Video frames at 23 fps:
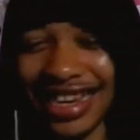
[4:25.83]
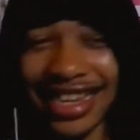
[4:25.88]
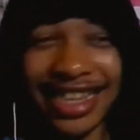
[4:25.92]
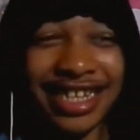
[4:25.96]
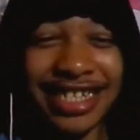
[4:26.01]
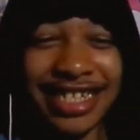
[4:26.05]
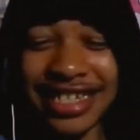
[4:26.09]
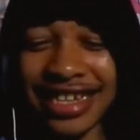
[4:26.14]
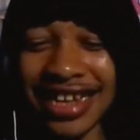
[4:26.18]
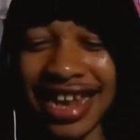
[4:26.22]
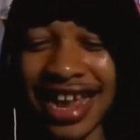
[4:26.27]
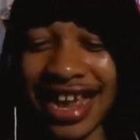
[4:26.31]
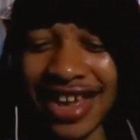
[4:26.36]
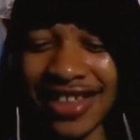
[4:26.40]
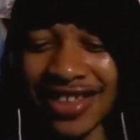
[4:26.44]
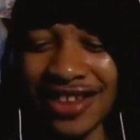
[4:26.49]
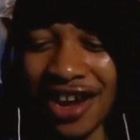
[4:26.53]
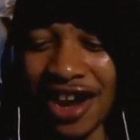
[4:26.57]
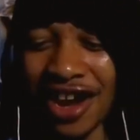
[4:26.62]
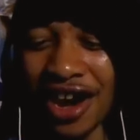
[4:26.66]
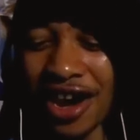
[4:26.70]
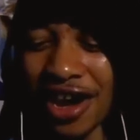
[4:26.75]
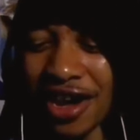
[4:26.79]
she like the
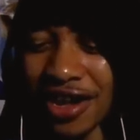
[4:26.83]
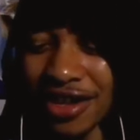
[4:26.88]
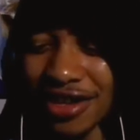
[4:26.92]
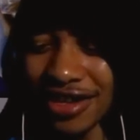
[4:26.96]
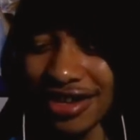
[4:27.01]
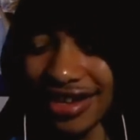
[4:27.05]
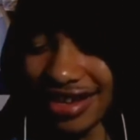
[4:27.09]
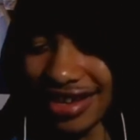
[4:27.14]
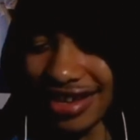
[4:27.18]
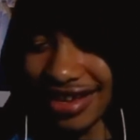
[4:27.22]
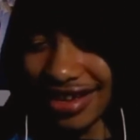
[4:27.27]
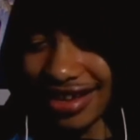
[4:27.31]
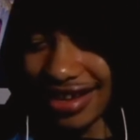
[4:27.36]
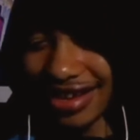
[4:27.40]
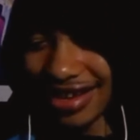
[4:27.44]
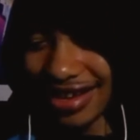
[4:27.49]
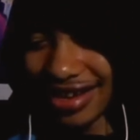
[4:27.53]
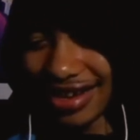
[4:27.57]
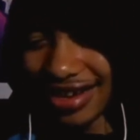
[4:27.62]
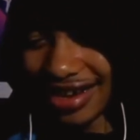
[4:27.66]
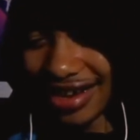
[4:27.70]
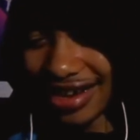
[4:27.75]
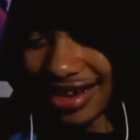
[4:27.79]
hook.
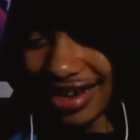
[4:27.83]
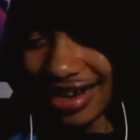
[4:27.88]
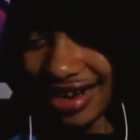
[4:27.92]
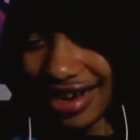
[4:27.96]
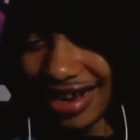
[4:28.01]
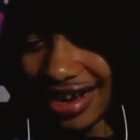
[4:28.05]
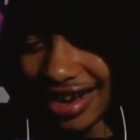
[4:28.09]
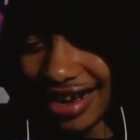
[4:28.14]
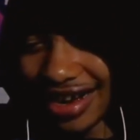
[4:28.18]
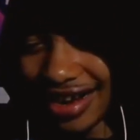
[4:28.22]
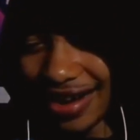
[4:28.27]
Okay. Don't, don't